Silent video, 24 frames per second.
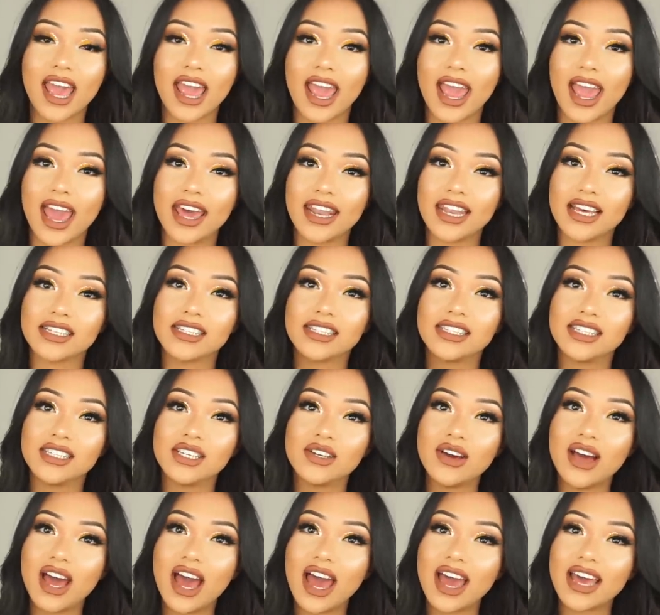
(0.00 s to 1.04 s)
And I'll
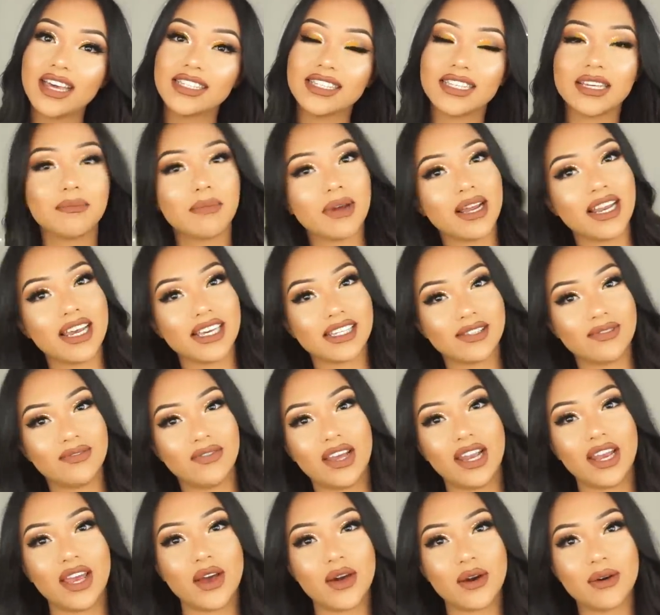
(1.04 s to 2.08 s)
see you guys in my next
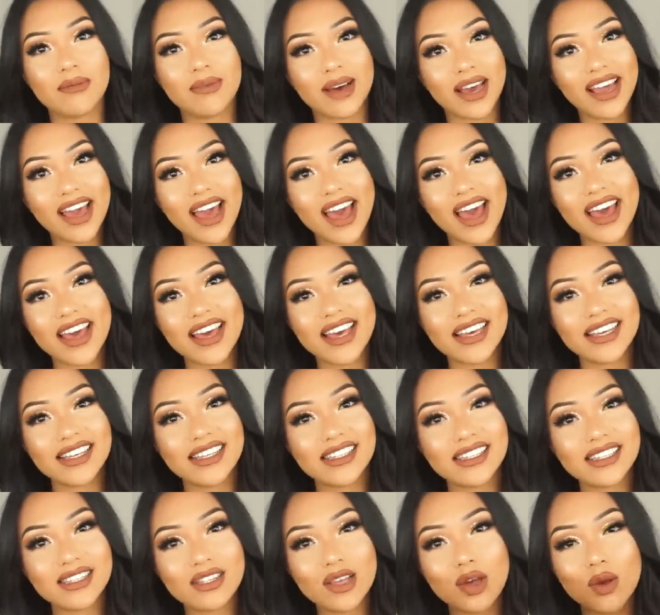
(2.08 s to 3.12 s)
video. Bye,
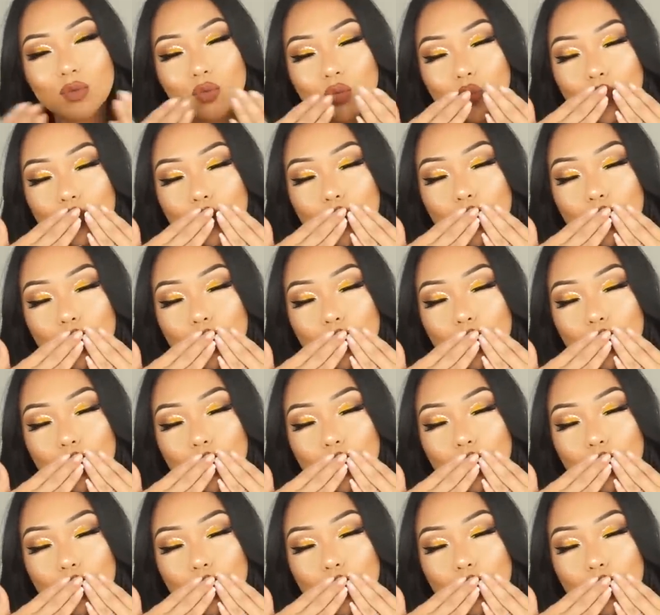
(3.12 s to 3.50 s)
guys.